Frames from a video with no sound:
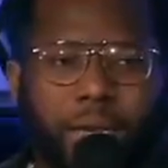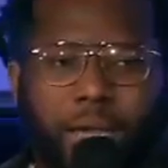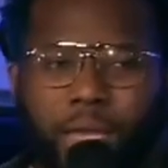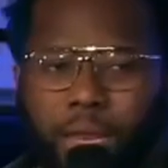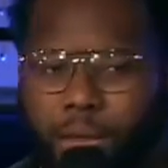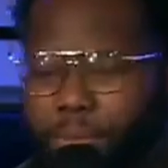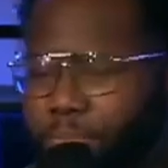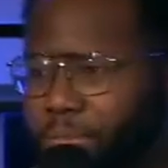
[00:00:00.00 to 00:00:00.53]

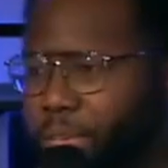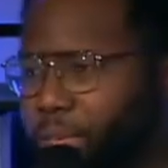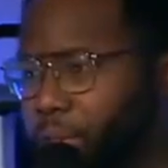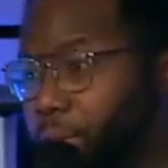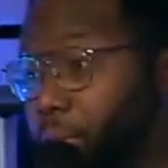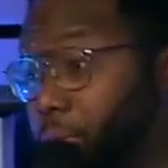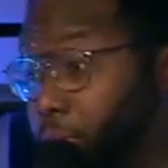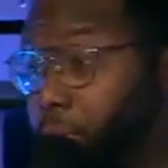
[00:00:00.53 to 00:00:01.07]
And I'm
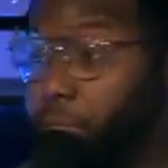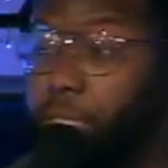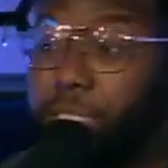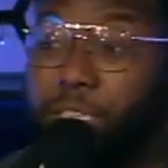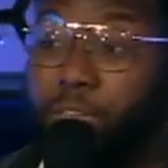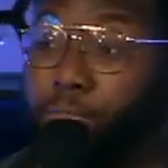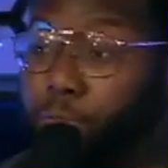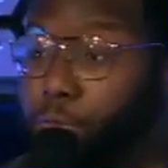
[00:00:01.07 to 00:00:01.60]
thinking,
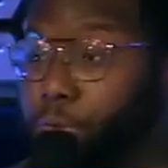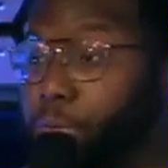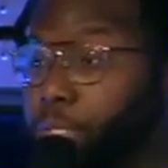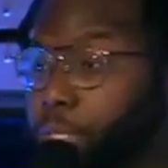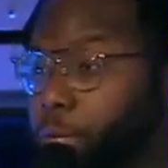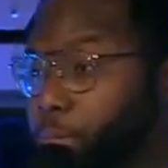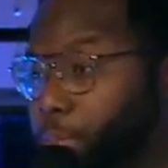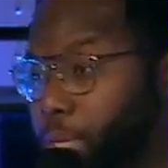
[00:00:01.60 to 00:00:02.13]
seven-year-old
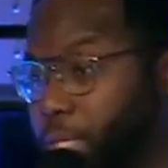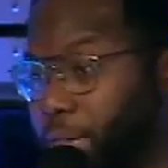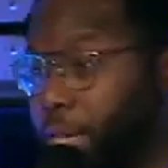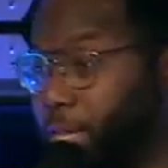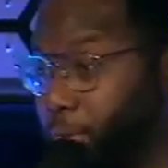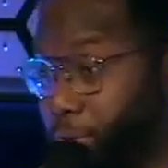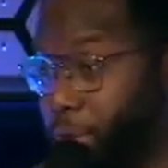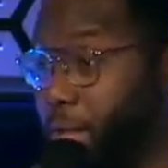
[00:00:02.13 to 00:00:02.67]
told me
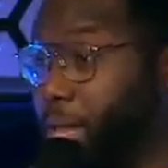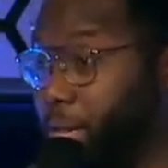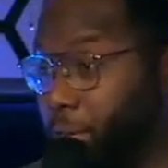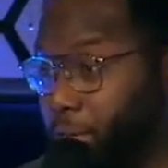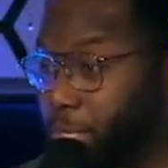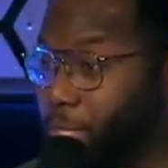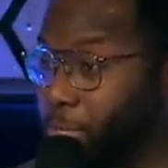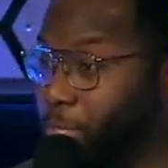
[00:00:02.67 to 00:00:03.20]
exactly what I need
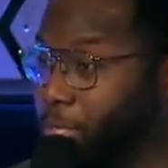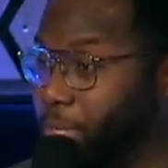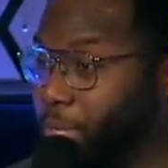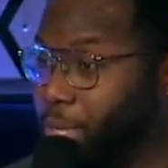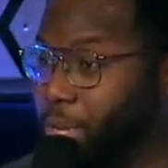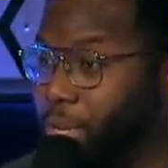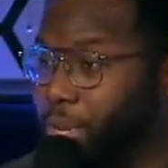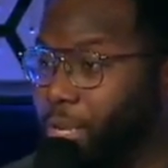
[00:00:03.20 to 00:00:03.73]
to do.
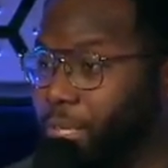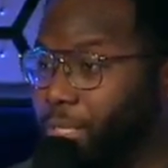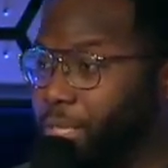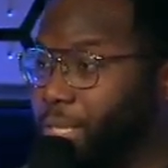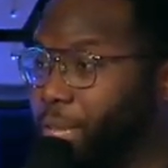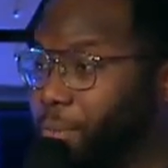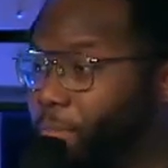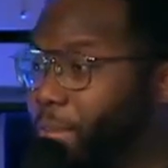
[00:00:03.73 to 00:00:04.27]

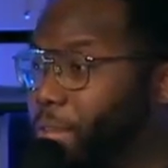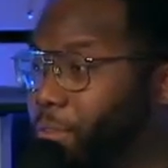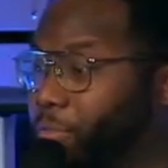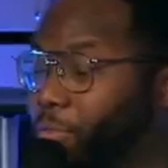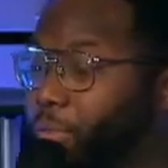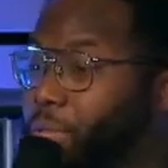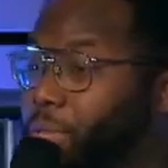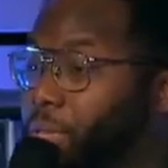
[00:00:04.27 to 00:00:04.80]
It's like, man, if
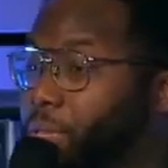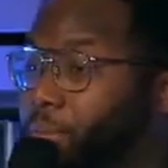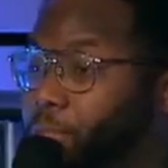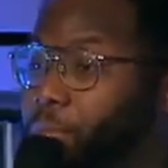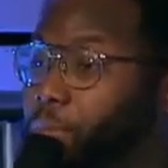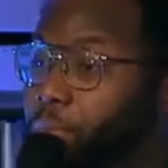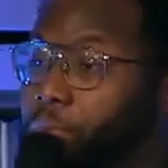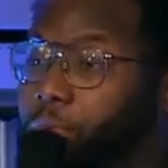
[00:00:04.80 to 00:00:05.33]
we can get
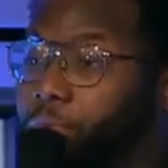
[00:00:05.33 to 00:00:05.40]
people